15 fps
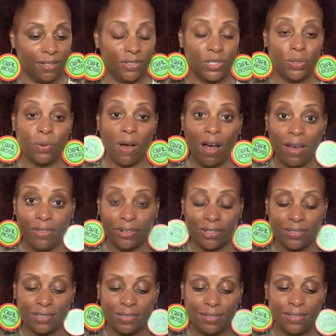To
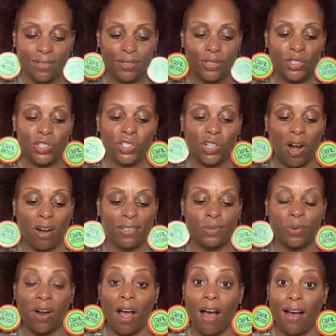others, sharks
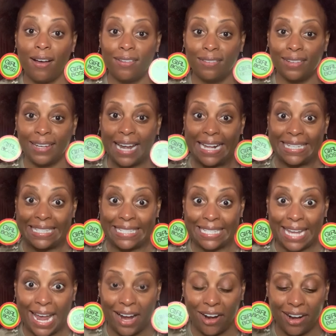were ugly and
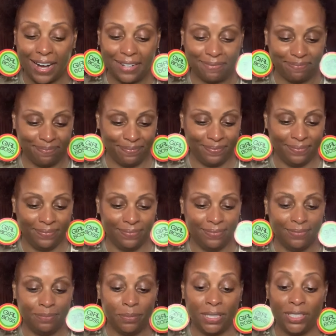scary,
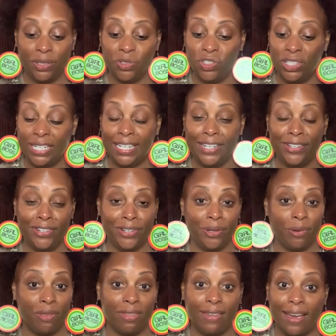but Eugenie
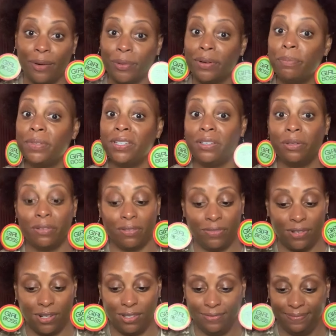knew they were
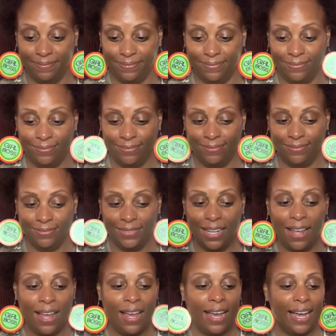beautiful.
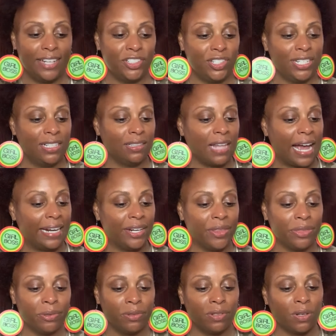As she
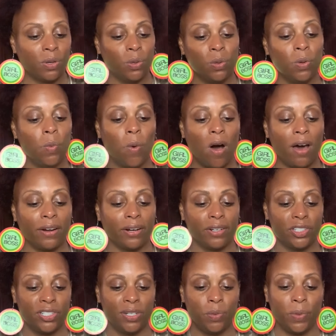glided through the cool water,
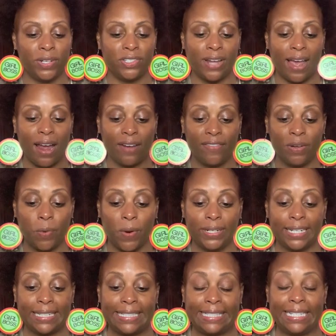she wished everyone
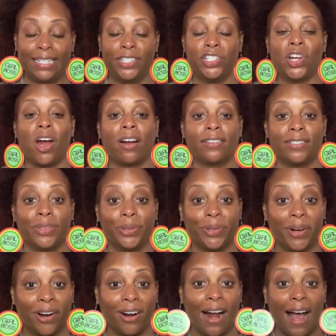could see sharks through
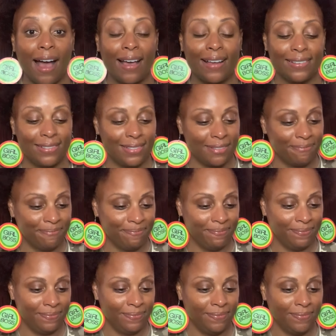her eyes.
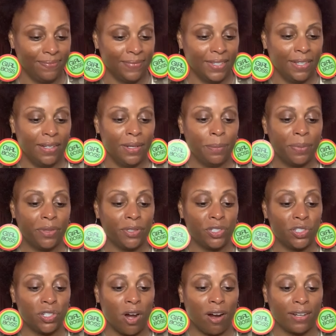But the
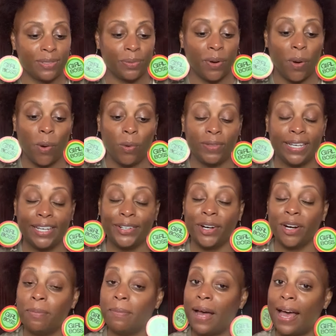sharks were only in
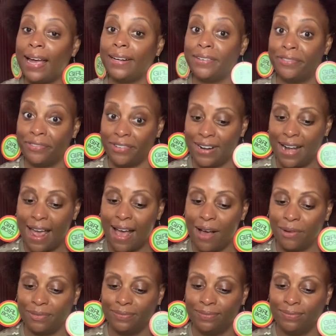mind for
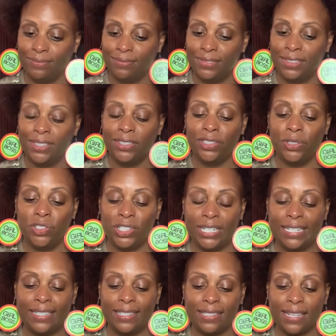now.
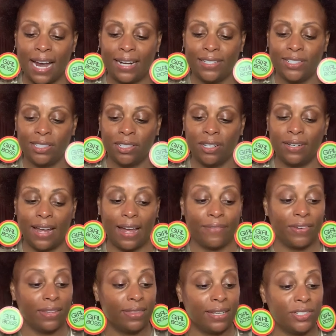Eugenie decided to learn
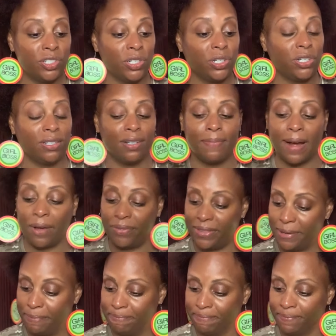everything she could about
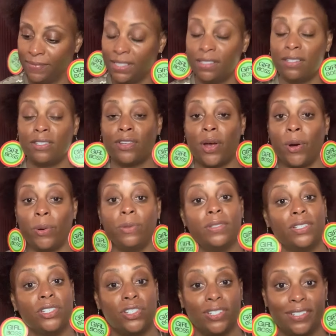them, so
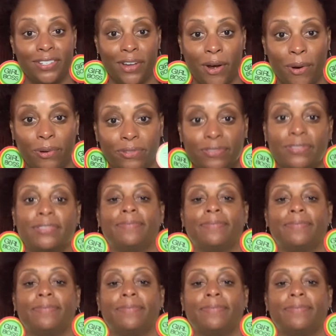she dove.